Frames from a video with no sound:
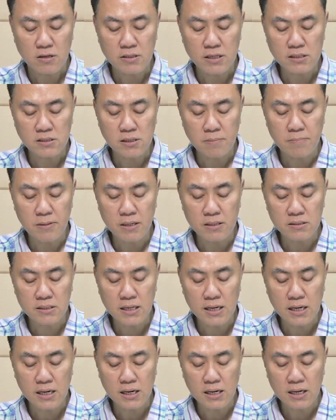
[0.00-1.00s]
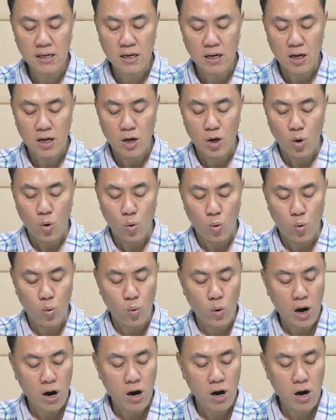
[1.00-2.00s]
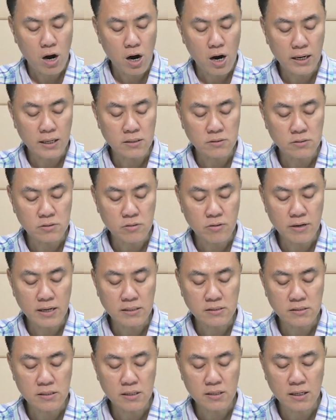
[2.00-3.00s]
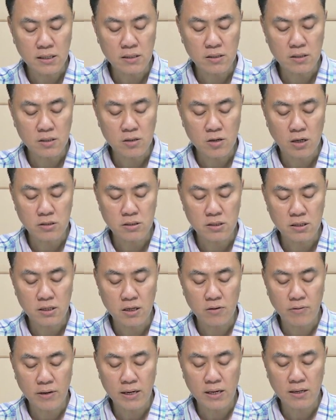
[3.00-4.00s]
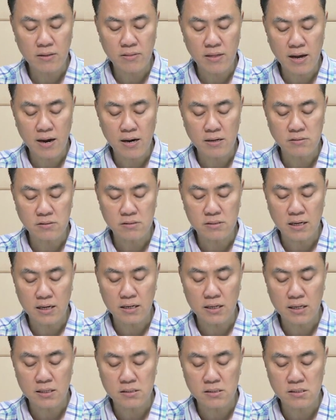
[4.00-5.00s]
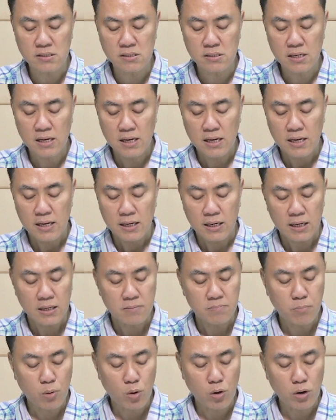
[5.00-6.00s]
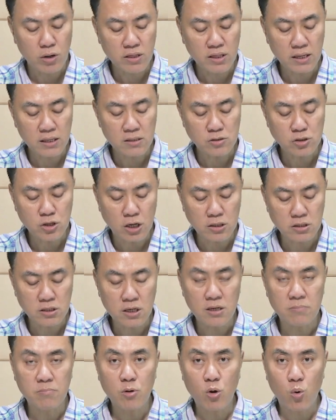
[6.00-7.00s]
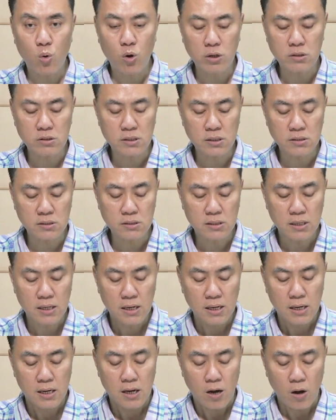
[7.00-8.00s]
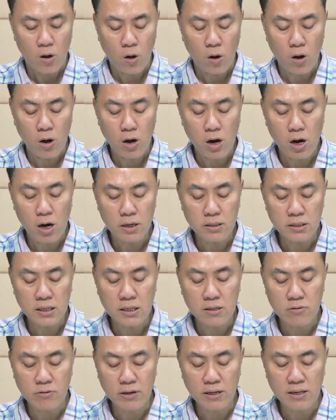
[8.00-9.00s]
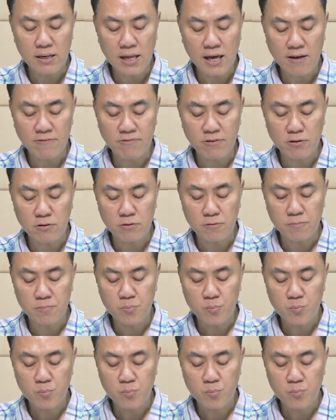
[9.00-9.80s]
disability who are interested in continuing their studies in both short-term courses or degree level,